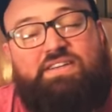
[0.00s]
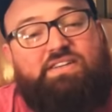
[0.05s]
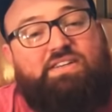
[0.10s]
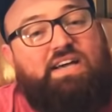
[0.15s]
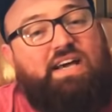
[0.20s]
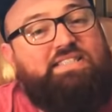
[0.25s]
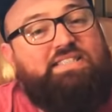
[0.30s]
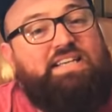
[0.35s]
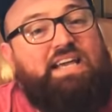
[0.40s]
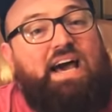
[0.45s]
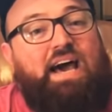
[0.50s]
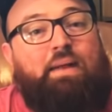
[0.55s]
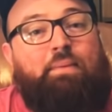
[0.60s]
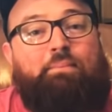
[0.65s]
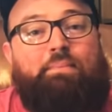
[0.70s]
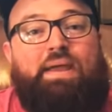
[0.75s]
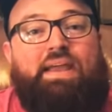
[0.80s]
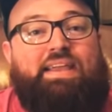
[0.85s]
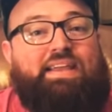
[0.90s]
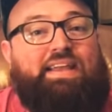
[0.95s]
You guys got to
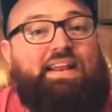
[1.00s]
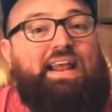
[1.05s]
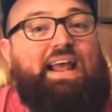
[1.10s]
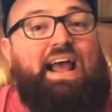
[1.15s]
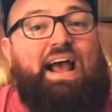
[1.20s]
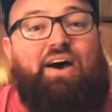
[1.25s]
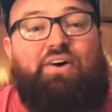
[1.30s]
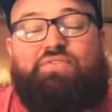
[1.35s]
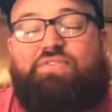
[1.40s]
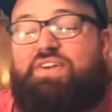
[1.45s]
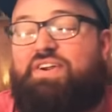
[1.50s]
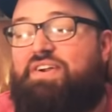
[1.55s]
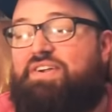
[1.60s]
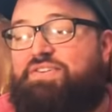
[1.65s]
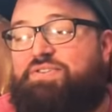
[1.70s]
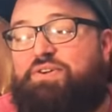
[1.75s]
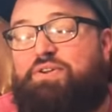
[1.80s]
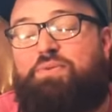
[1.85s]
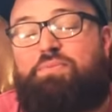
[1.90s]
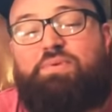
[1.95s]
make it out there. It's
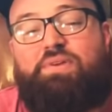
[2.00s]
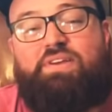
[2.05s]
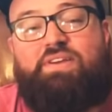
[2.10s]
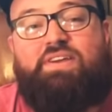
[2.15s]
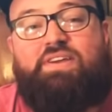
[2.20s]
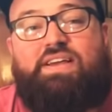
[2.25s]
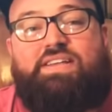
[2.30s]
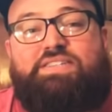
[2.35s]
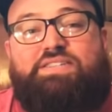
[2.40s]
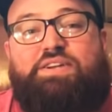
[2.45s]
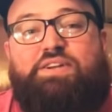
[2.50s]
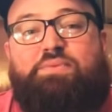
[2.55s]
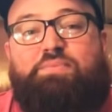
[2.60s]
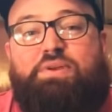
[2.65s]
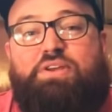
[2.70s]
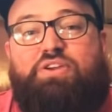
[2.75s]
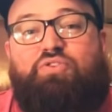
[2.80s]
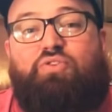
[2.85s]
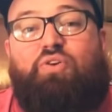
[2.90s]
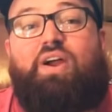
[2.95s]
gonna be
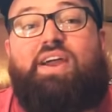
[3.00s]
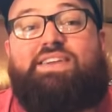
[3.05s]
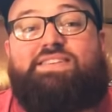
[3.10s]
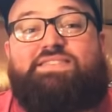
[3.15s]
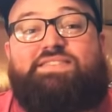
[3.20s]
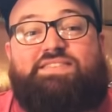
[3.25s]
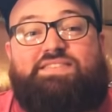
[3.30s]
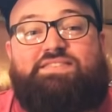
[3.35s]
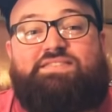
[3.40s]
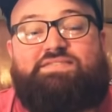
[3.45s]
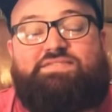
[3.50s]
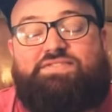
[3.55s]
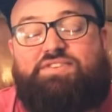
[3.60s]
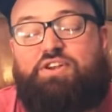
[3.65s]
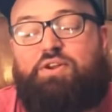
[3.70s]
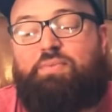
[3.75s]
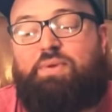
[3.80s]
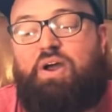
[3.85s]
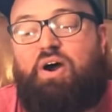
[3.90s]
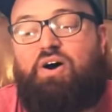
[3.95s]
crazy. It's
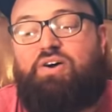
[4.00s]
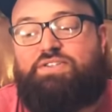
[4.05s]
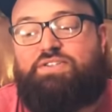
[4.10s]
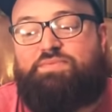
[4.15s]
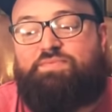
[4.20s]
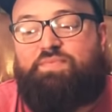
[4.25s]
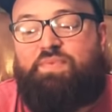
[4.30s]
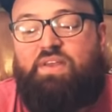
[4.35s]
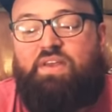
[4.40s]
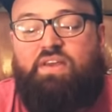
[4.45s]
gonna be awesome.